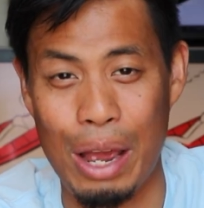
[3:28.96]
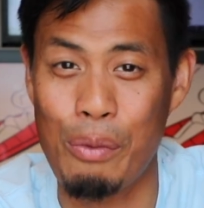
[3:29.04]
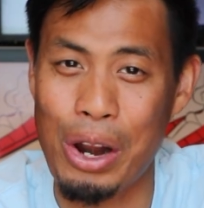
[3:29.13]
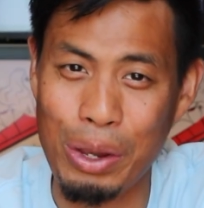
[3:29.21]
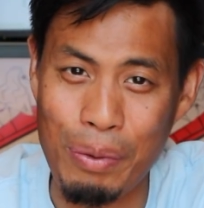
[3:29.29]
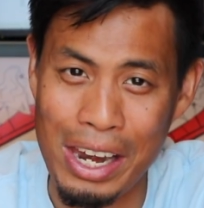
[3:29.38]
I'm
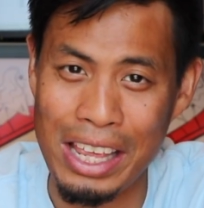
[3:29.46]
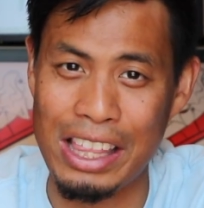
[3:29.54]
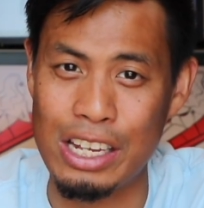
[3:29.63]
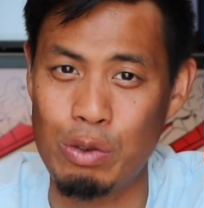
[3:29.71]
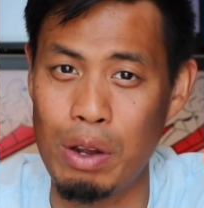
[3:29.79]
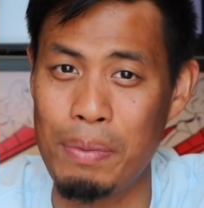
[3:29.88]
recommending
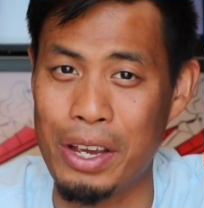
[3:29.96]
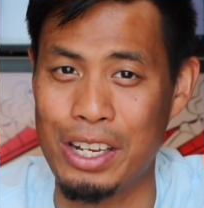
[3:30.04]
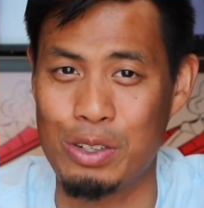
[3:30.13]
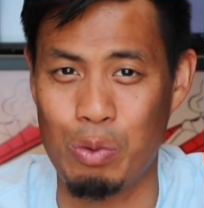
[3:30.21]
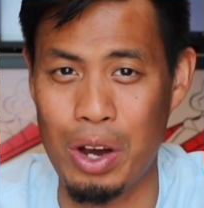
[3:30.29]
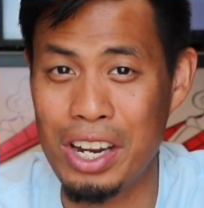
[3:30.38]
this one
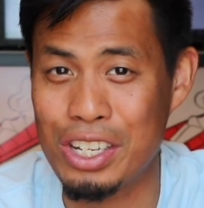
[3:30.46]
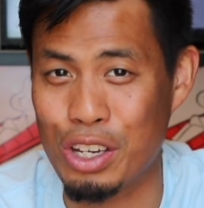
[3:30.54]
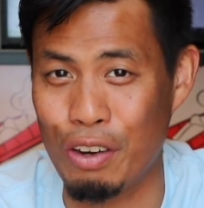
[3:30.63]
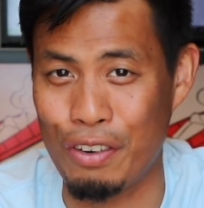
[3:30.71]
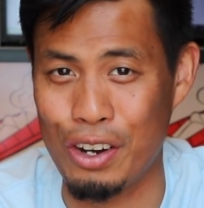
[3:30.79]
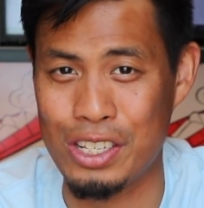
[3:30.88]
because one, it's
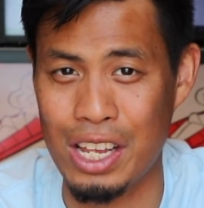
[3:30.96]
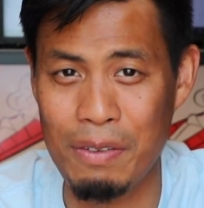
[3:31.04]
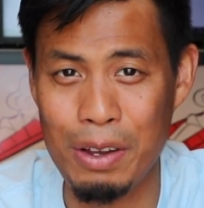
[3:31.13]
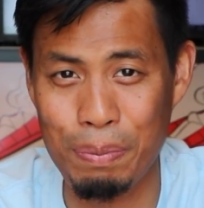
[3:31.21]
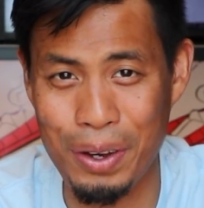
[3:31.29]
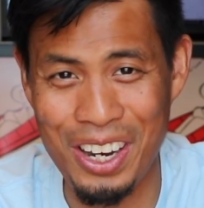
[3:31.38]
good for your
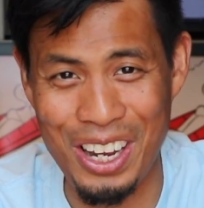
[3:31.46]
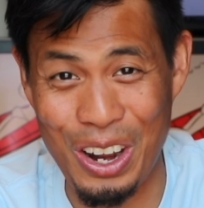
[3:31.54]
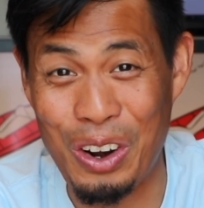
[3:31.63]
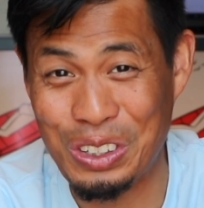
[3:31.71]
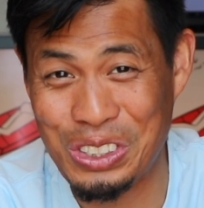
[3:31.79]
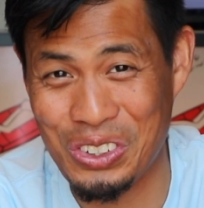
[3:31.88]
stomach, but it
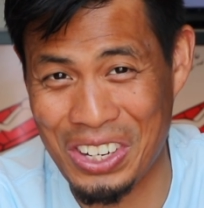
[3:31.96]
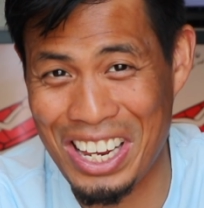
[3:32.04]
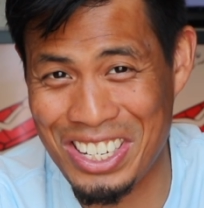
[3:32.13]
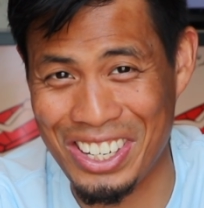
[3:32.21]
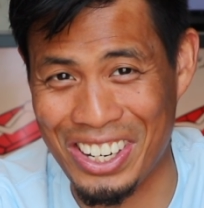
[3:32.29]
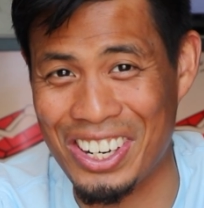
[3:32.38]
also
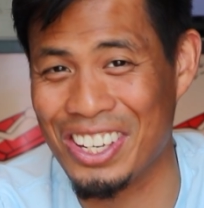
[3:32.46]
tastes good.